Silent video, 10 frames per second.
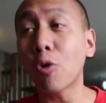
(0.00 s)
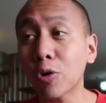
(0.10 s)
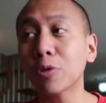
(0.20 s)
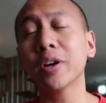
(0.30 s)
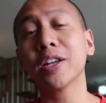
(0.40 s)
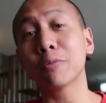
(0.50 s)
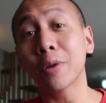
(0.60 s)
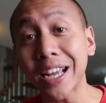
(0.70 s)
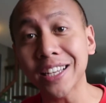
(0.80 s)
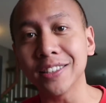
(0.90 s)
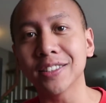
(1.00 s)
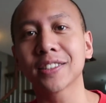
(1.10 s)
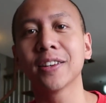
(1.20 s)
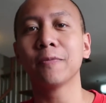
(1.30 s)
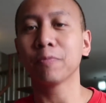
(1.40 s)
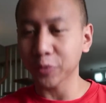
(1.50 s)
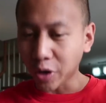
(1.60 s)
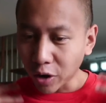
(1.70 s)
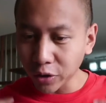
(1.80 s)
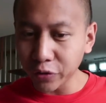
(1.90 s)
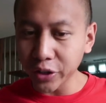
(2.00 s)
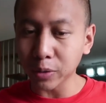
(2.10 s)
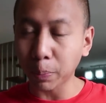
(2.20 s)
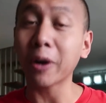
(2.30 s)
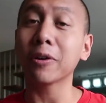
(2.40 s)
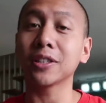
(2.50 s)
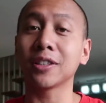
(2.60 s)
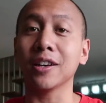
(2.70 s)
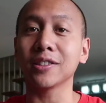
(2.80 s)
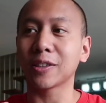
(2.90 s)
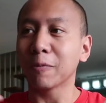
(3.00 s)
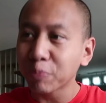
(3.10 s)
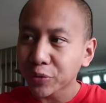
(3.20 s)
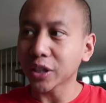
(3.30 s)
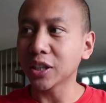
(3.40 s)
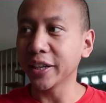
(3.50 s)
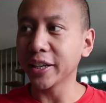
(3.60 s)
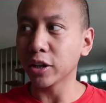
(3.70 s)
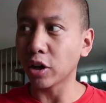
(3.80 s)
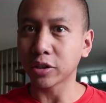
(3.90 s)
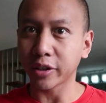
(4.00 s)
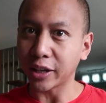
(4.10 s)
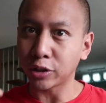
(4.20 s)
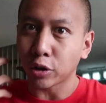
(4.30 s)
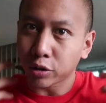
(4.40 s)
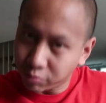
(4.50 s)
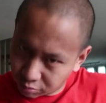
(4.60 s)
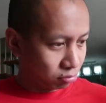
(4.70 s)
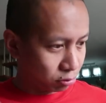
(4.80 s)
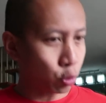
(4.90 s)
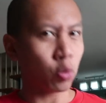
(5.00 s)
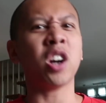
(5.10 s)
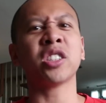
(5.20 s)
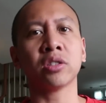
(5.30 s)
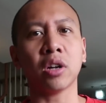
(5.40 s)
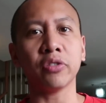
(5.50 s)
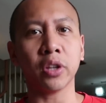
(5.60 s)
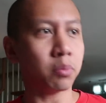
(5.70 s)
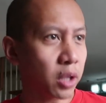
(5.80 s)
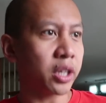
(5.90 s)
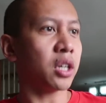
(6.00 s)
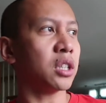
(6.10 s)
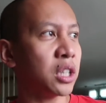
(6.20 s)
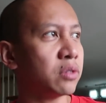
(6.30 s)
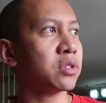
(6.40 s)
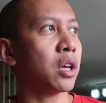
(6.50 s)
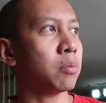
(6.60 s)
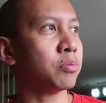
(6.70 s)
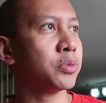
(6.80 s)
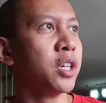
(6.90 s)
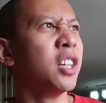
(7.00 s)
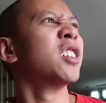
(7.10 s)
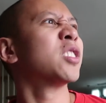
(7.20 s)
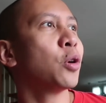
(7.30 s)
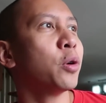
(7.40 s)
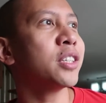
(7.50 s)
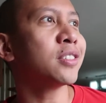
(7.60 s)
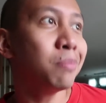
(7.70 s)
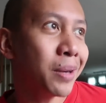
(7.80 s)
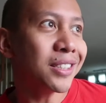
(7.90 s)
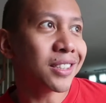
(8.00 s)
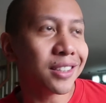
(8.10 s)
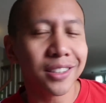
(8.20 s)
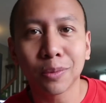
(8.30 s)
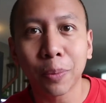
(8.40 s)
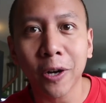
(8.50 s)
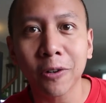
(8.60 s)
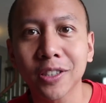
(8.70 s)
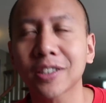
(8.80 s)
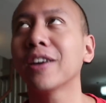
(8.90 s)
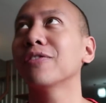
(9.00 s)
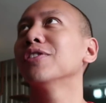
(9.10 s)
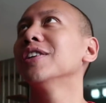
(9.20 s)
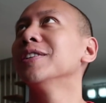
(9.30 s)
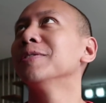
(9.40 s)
or when it rains, all of this parrot dust clinging onto that dirt washes off them, like it leaves them. So it's amazing. These parrots have